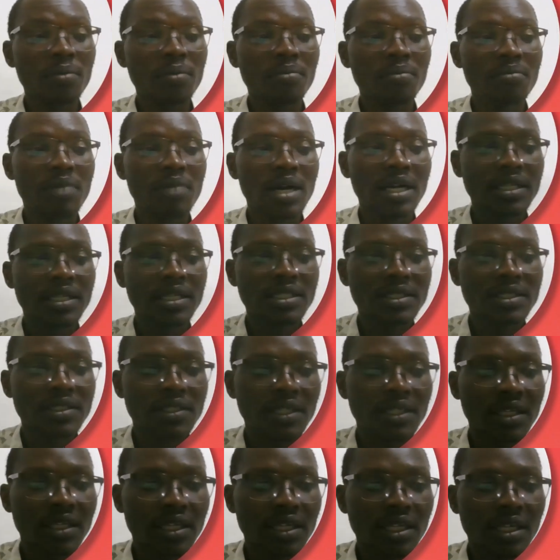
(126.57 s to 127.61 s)

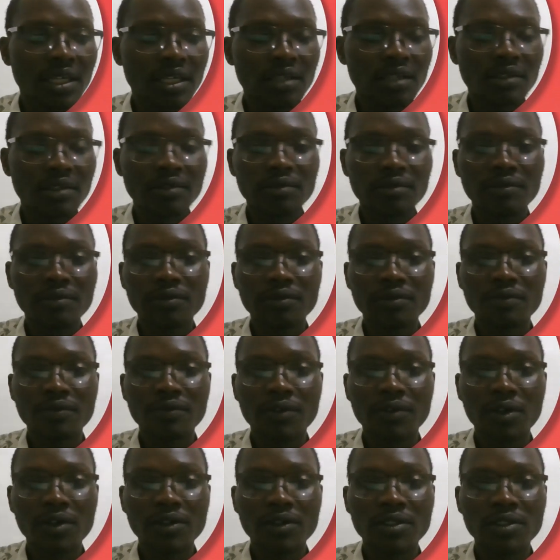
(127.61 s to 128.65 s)
but
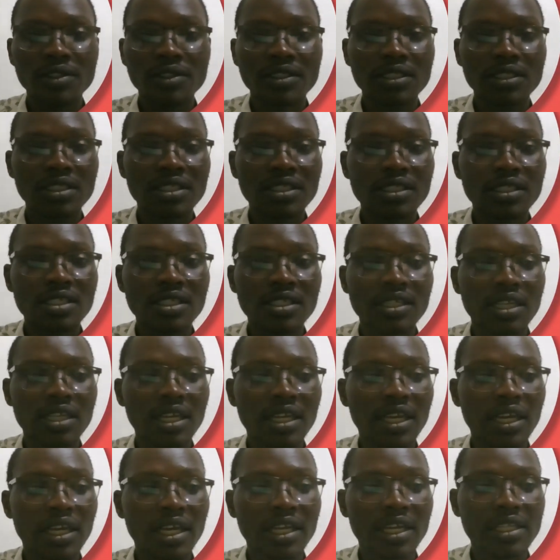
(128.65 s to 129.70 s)
found a
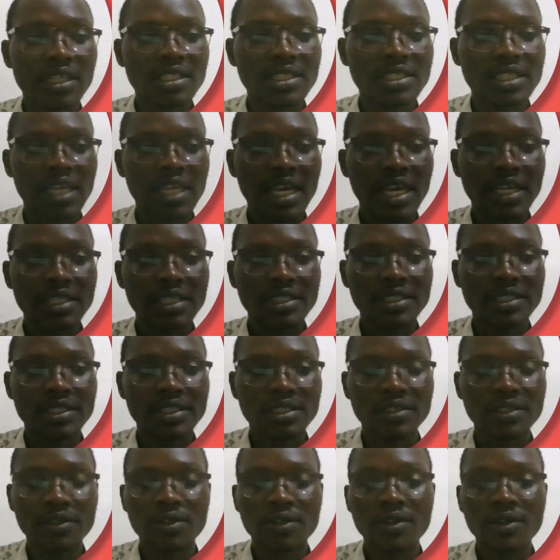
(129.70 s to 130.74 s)

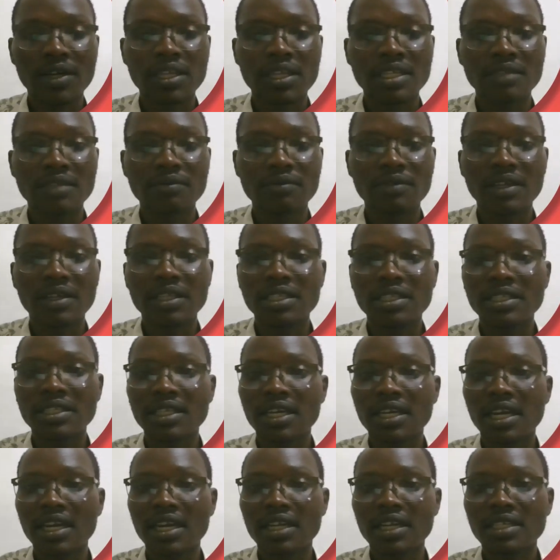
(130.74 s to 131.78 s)
text or an invalid
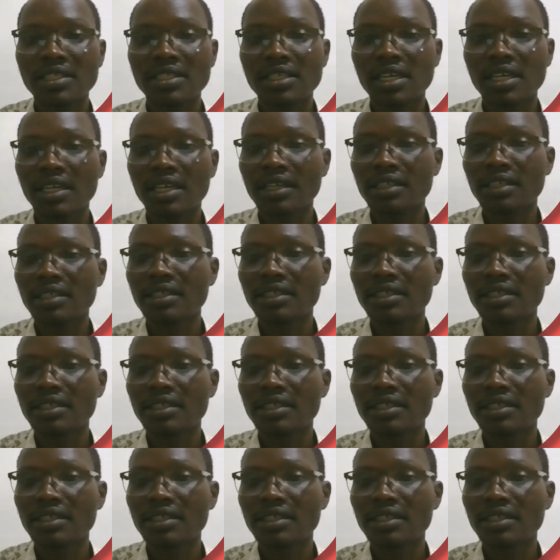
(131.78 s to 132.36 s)
character